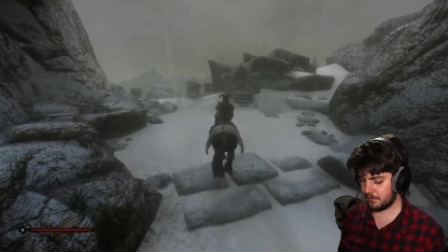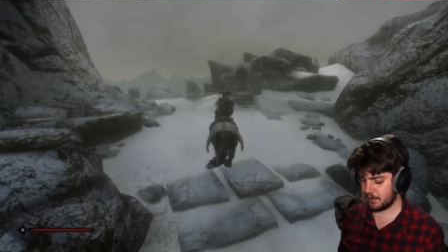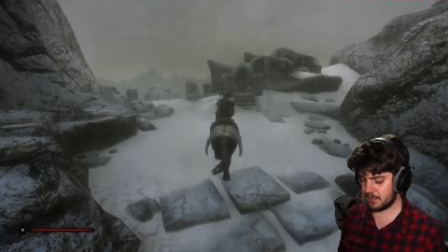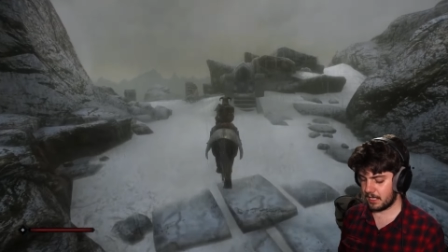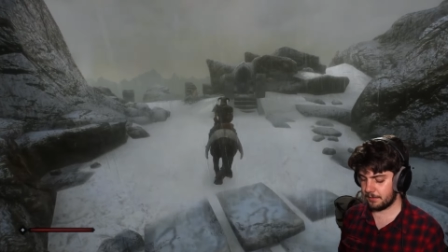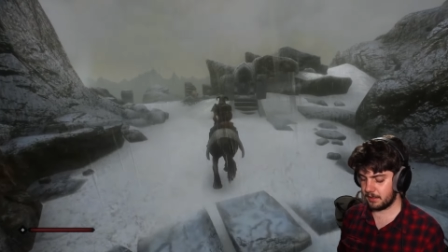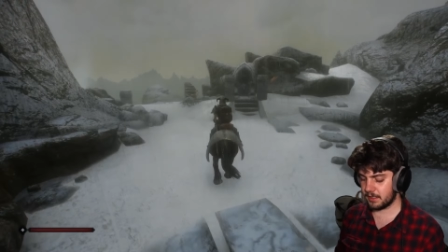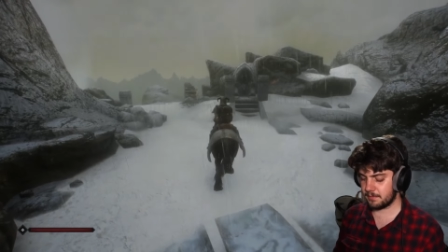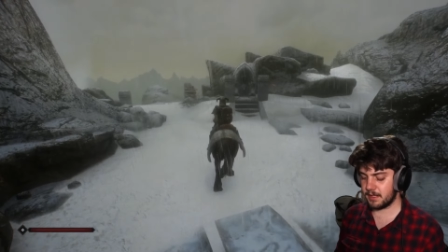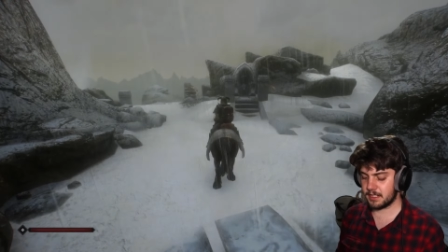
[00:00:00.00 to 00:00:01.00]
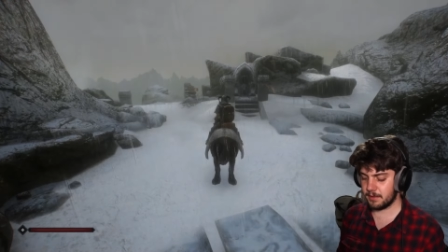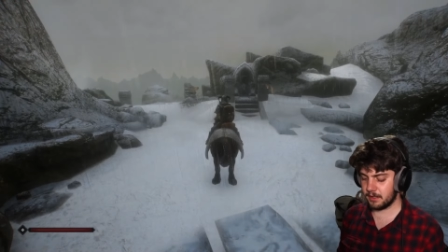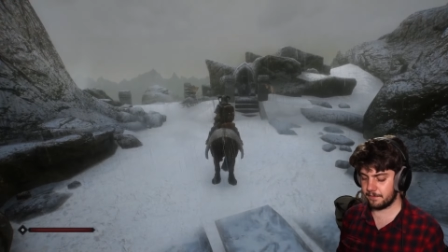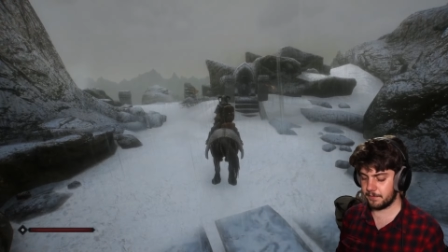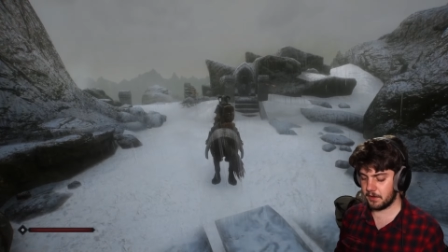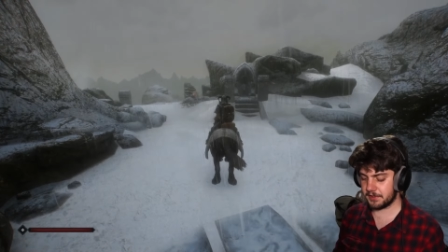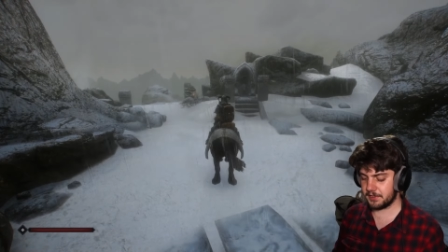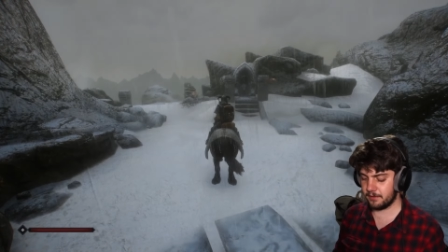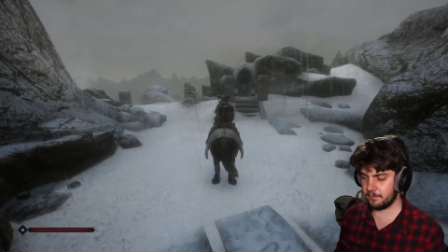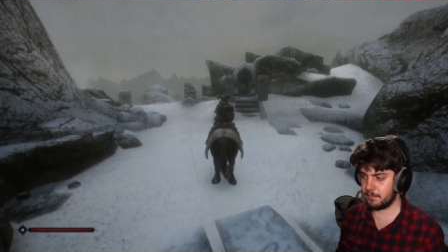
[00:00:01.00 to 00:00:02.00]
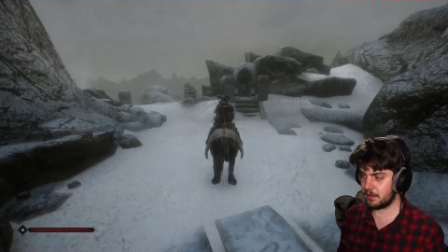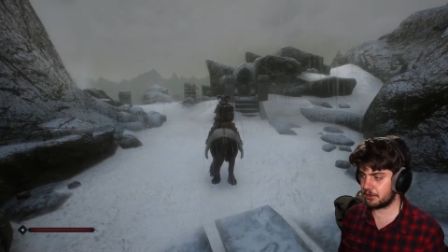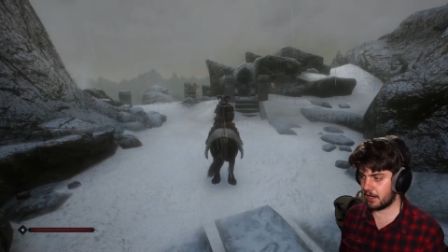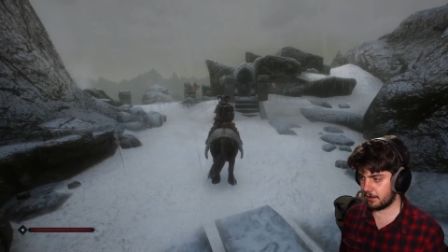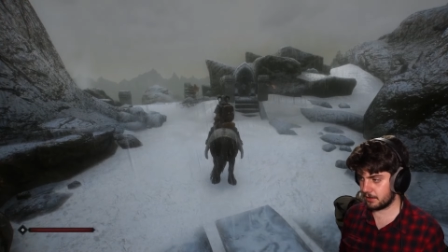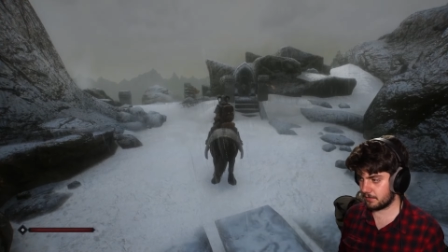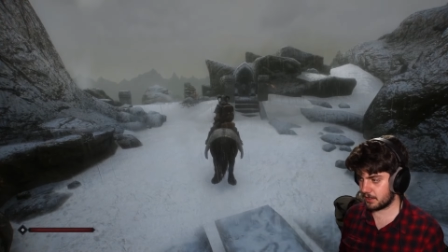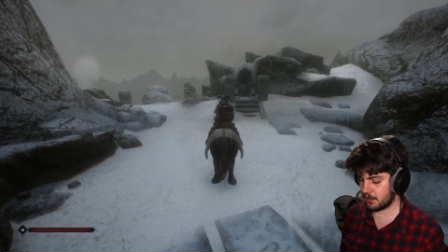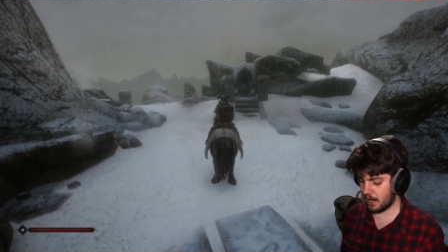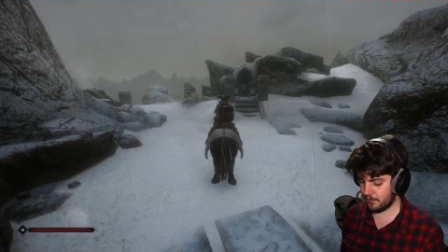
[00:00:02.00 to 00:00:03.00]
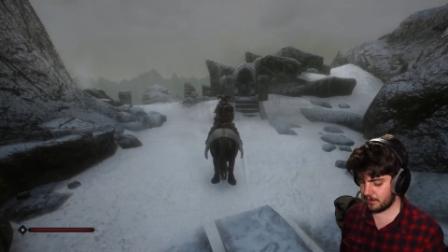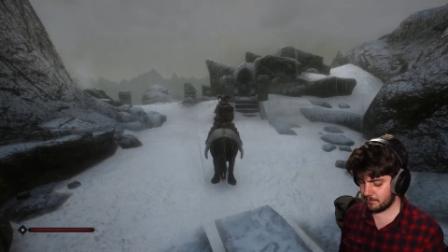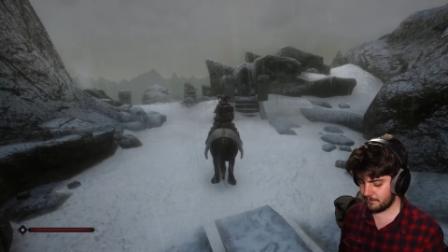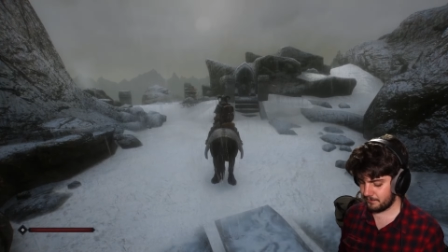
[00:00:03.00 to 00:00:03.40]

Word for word: Something that's meant to be the first sort of big challenge of Skyrim